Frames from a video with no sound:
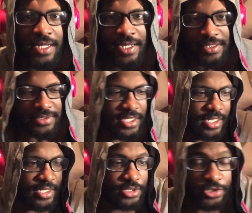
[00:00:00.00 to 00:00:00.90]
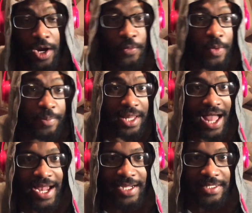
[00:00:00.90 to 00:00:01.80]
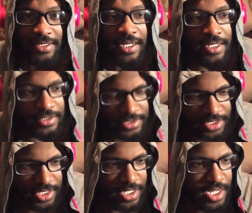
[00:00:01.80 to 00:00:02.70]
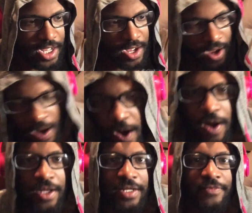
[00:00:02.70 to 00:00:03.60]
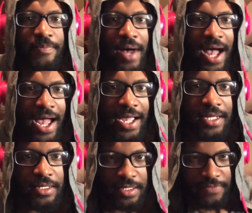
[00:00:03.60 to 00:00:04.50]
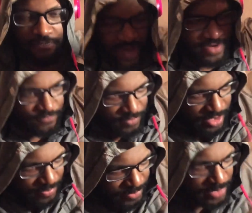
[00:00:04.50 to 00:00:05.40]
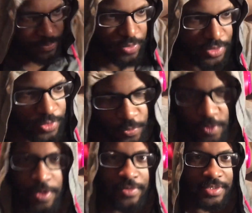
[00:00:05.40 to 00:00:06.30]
to start replying to all of my favorite people in the world, the